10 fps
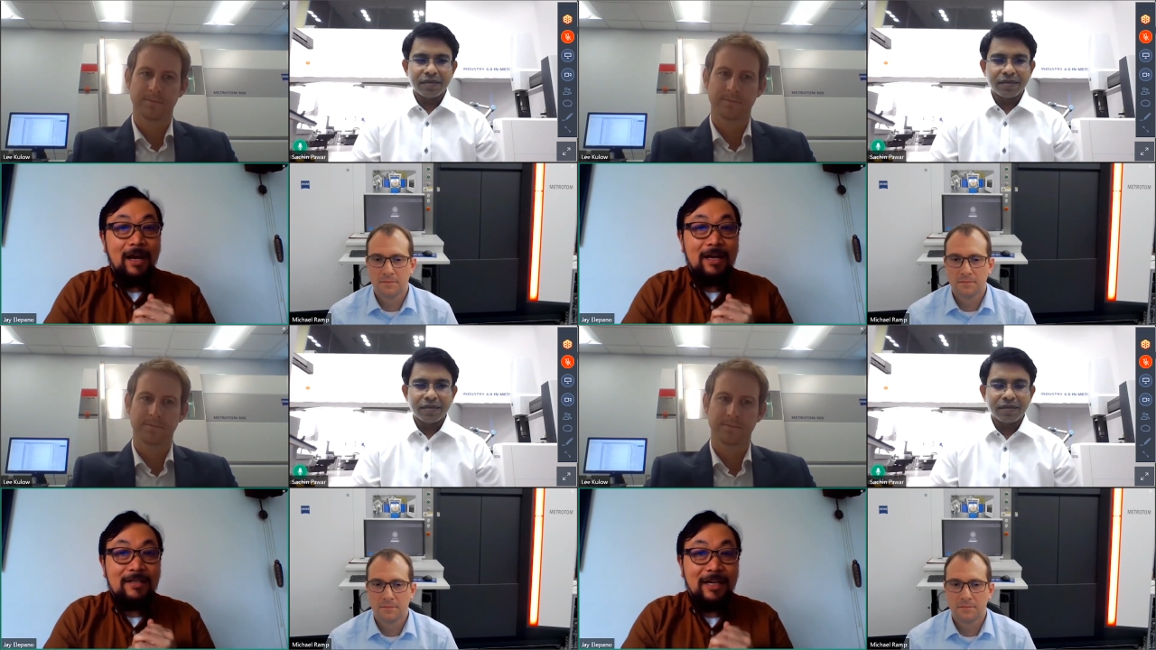
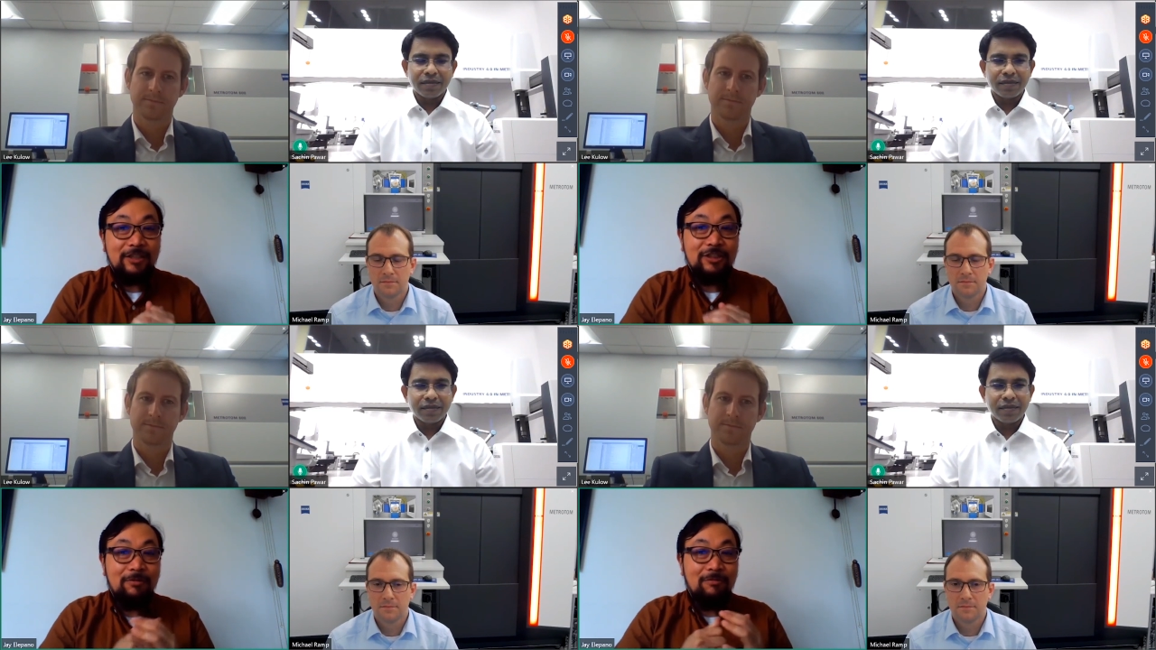Speaker 1: Uh,
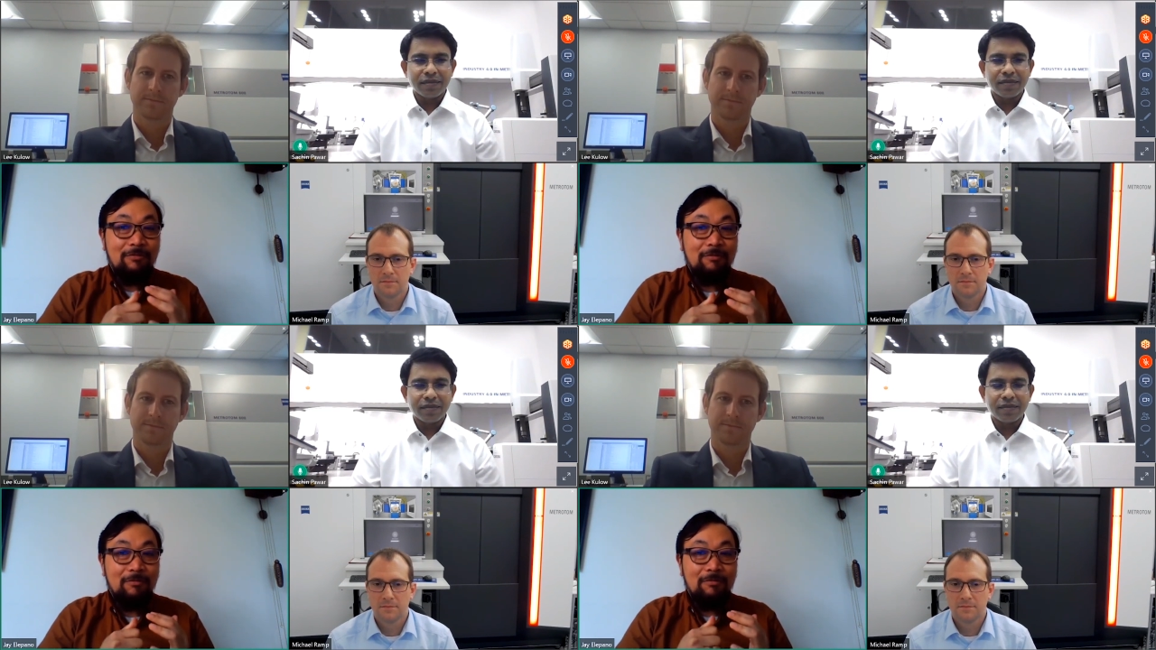Sachin,
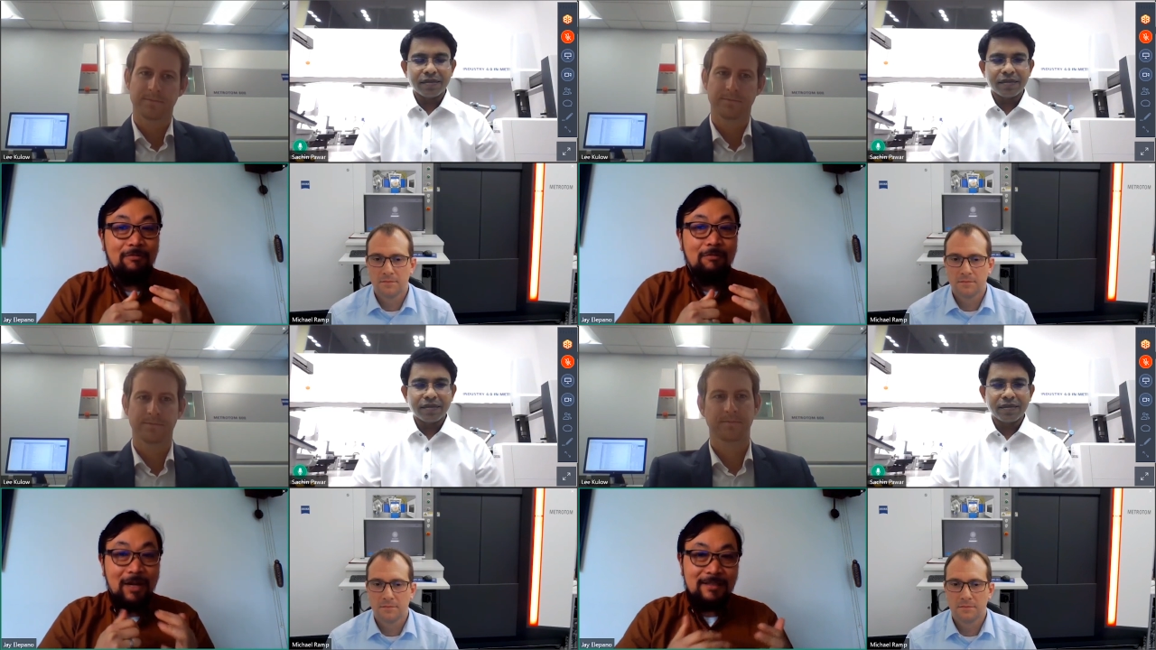
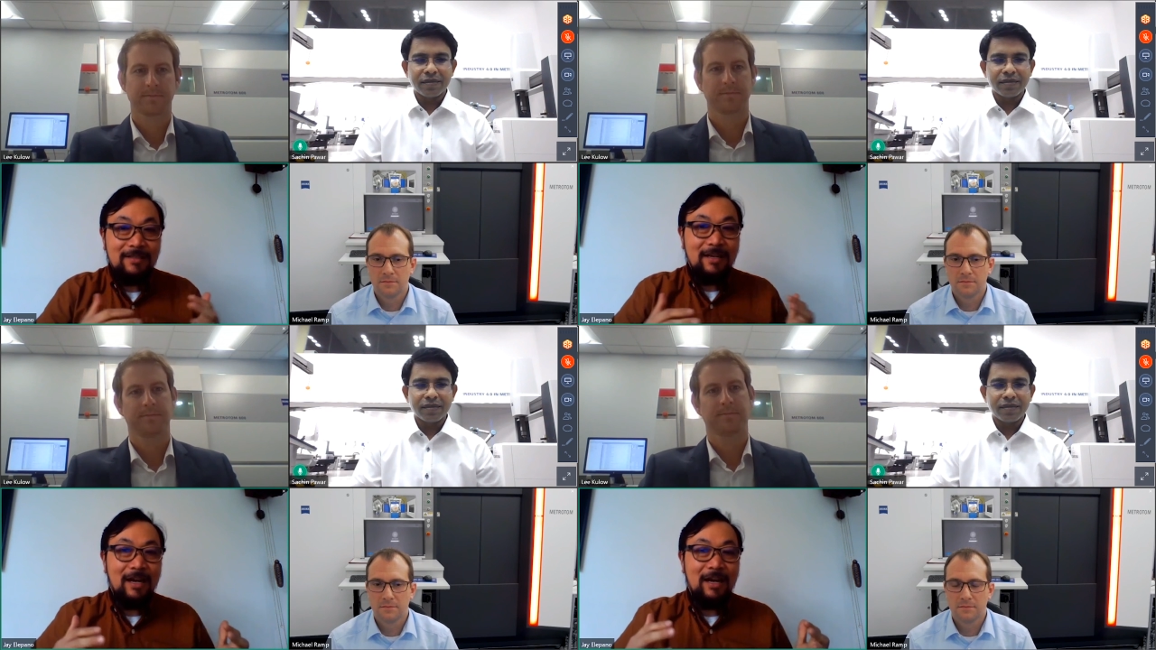
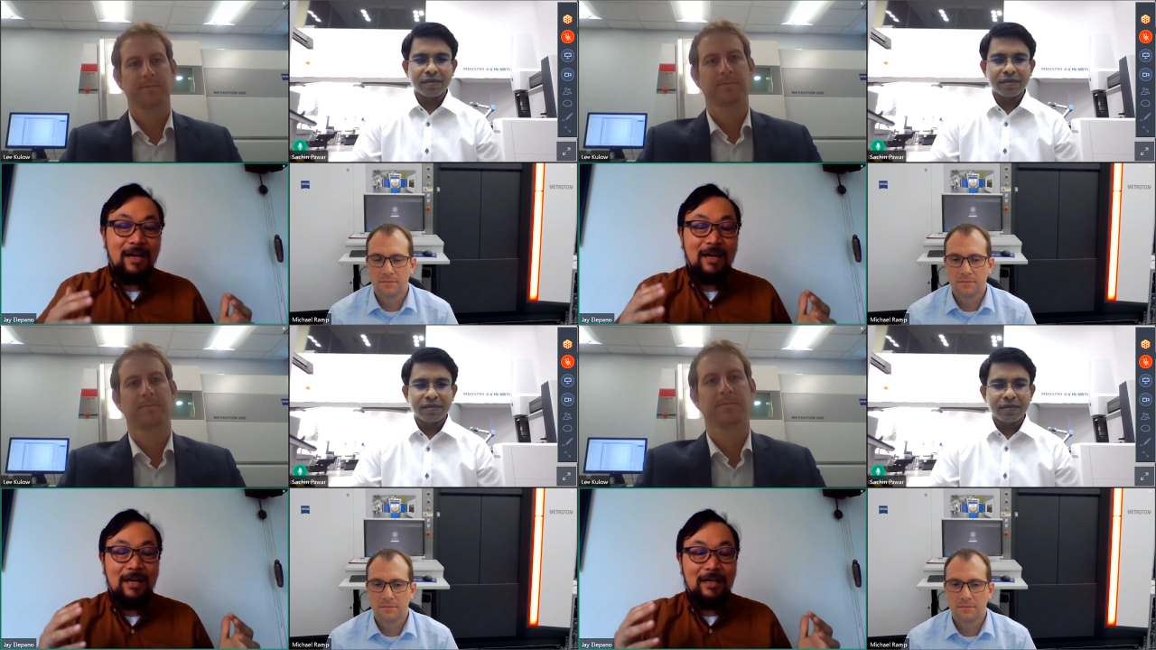what,
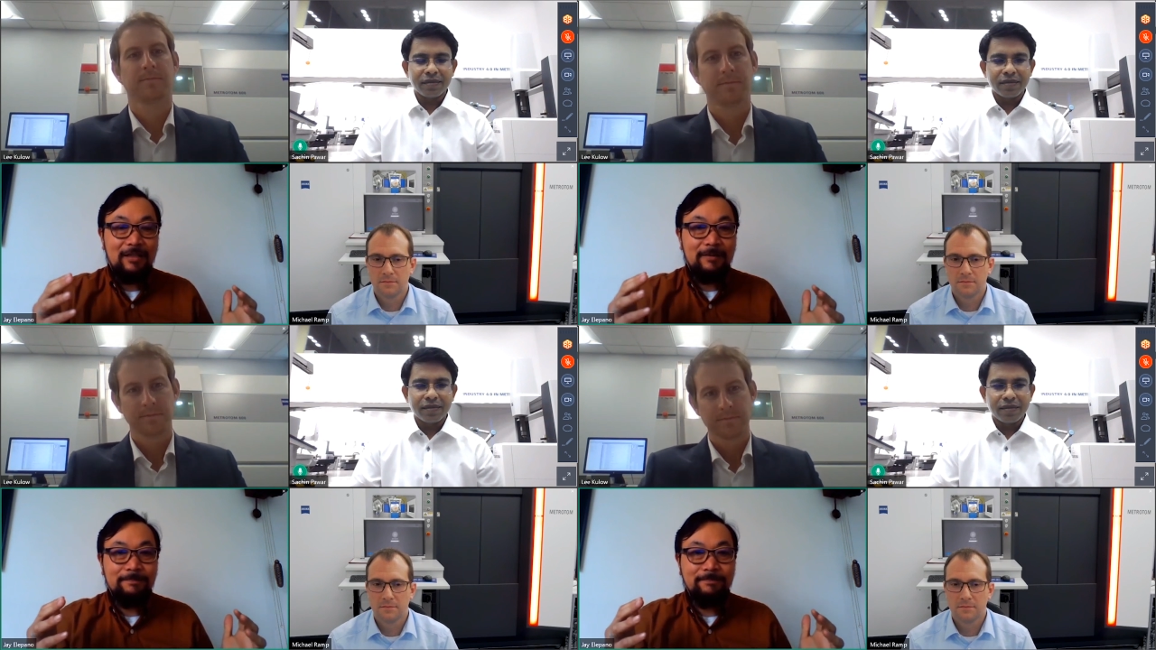
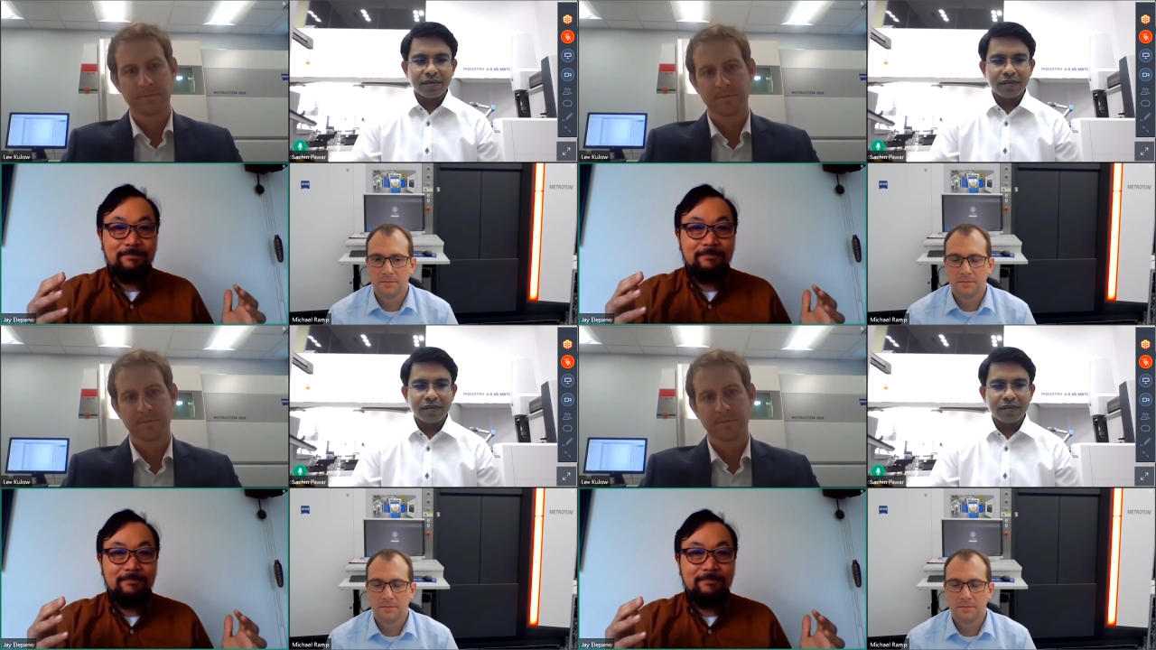uh,